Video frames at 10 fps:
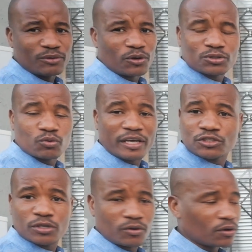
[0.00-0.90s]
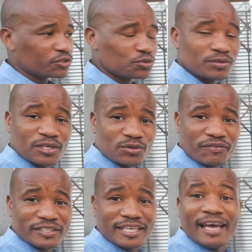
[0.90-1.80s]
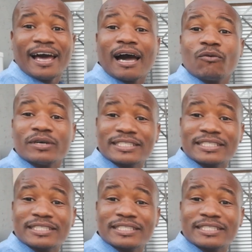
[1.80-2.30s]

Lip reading: because we are all students of education. I will